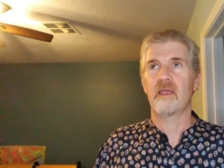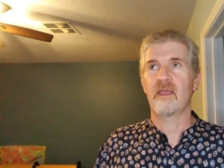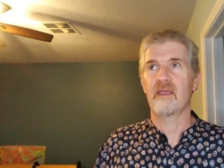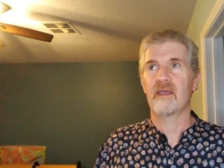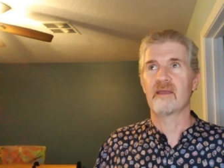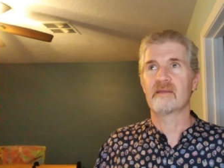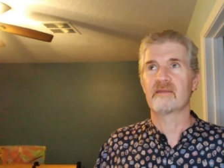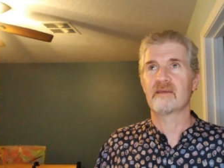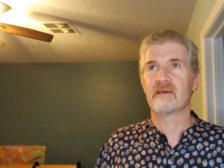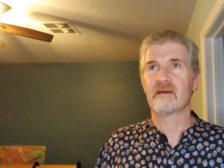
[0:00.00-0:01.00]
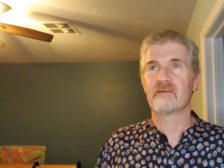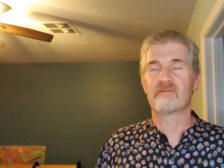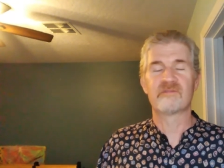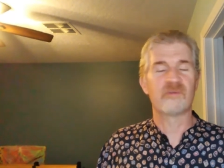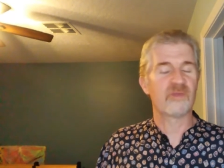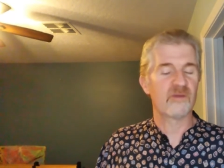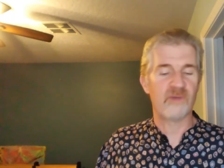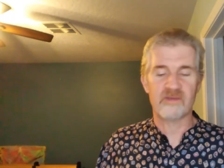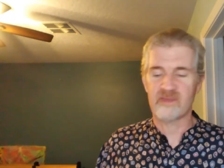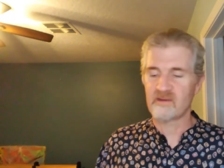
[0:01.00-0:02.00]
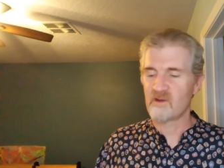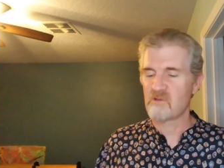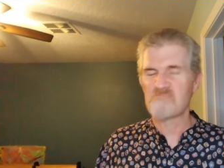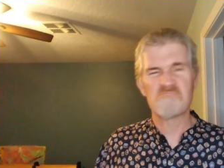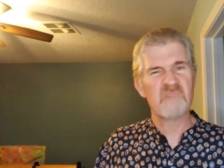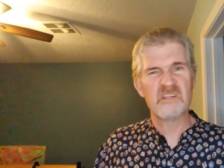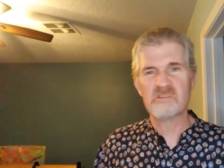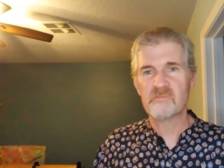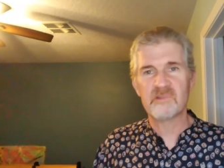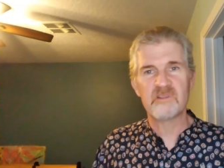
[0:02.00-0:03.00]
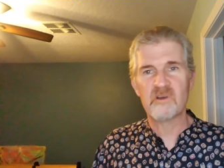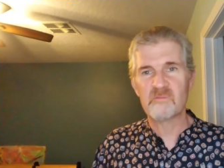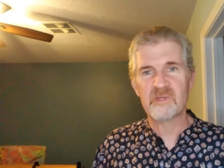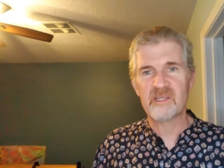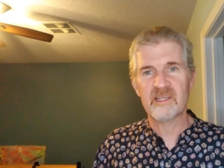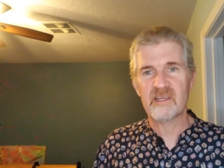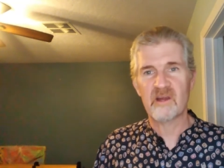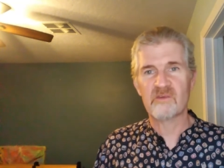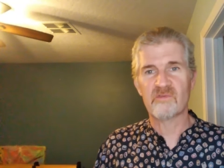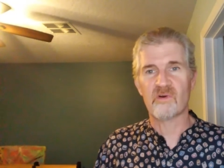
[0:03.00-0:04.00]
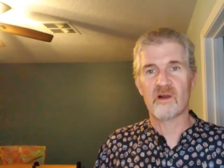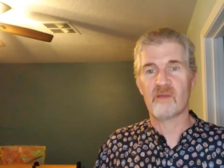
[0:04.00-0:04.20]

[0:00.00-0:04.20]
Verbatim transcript: And uh, something about that note I just don't particularly care for.